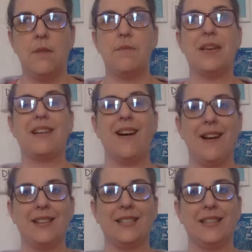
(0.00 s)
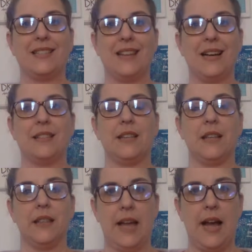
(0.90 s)
because it does
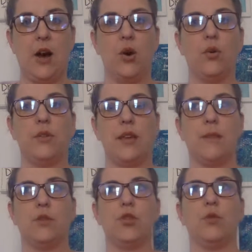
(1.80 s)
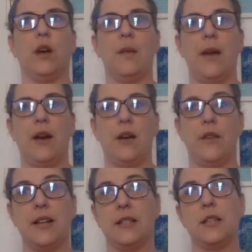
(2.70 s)
allow them to come out of,
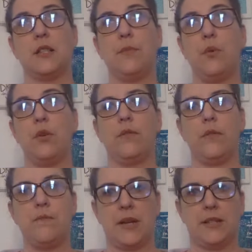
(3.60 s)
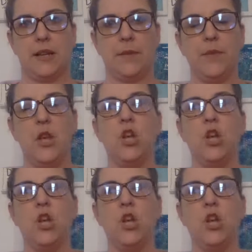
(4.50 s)
and it's important for mixing.